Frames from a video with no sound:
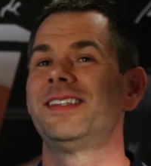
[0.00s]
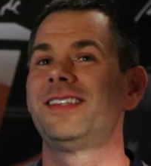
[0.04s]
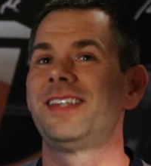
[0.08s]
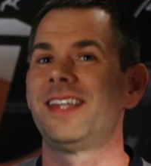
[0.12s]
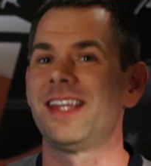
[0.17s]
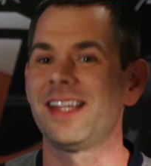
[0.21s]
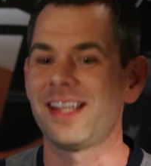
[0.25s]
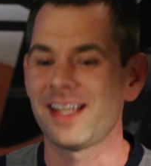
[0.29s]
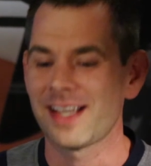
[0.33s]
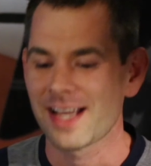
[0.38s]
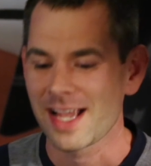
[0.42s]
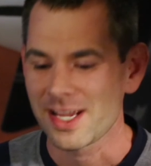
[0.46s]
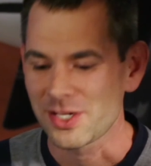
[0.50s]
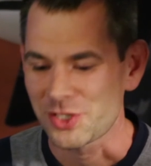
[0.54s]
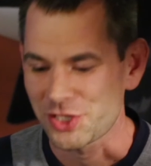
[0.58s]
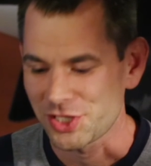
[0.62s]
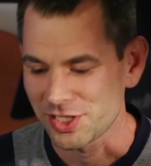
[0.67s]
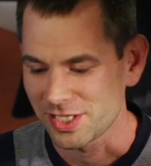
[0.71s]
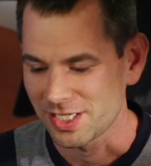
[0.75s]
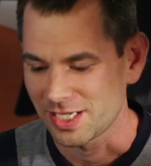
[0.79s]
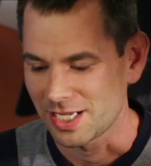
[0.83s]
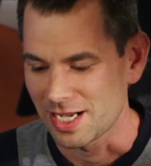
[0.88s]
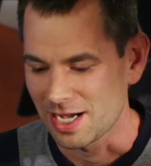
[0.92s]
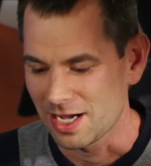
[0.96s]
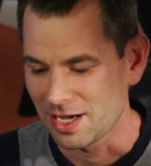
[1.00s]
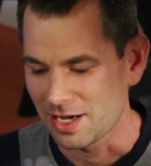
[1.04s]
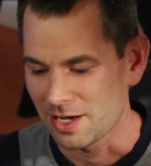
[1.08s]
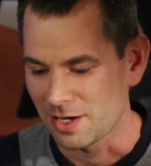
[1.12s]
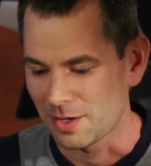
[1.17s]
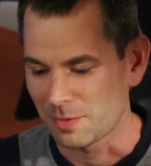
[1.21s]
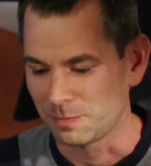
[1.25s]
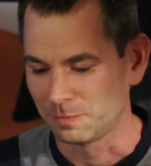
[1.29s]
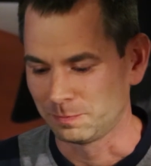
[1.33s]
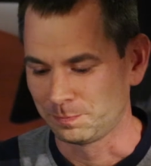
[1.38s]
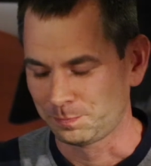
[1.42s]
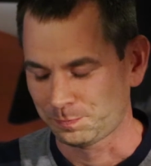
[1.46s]
TD Nation,
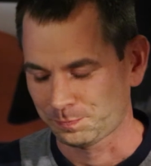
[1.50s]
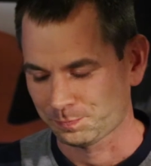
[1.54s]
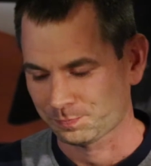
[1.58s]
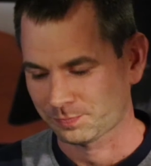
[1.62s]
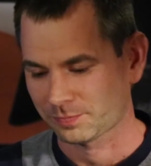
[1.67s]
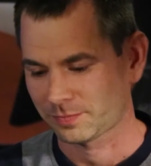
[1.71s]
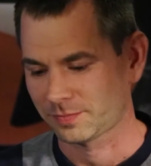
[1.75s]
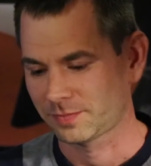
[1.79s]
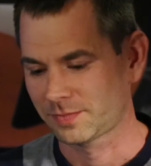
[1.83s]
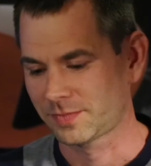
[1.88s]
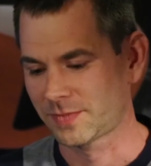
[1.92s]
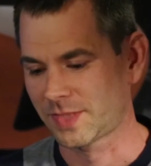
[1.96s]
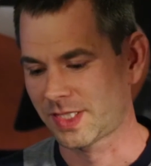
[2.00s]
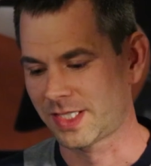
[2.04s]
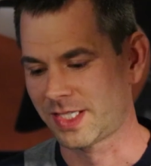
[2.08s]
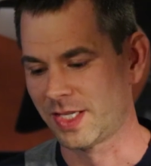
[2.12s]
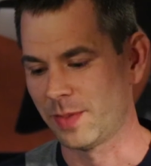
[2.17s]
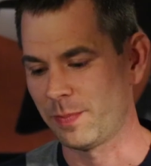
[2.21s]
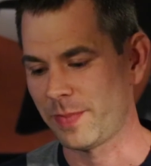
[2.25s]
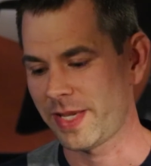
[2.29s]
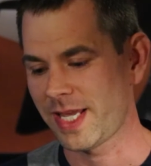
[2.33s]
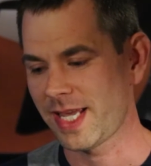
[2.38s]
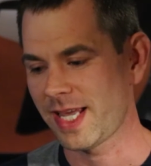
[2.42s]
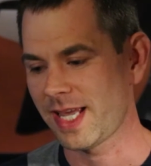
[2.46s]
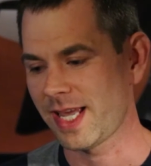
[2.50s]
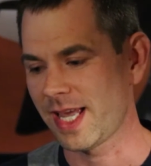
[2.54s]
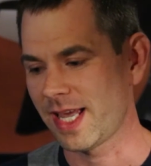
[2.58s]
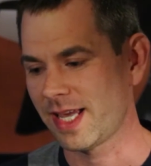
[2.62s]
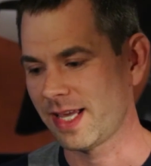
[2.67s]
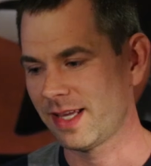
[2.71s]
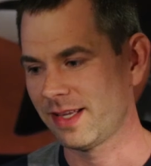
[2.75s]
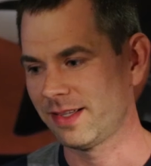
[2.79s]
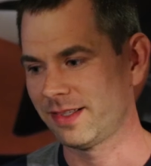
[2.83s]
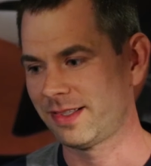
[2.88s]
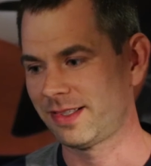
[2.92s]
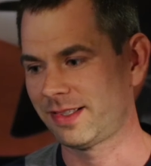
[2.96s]
to me
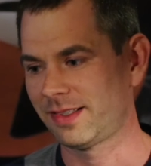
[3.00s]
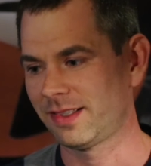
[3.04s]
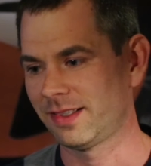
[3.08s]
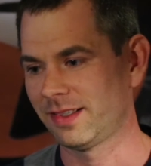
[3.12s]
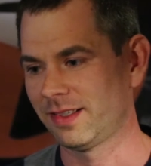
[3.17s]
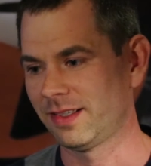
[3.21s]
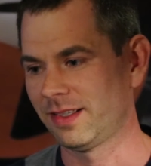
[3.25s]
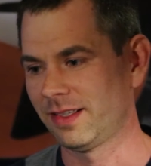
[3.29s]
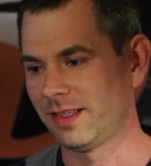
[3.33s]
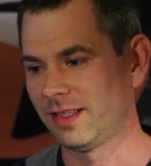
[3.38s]
is,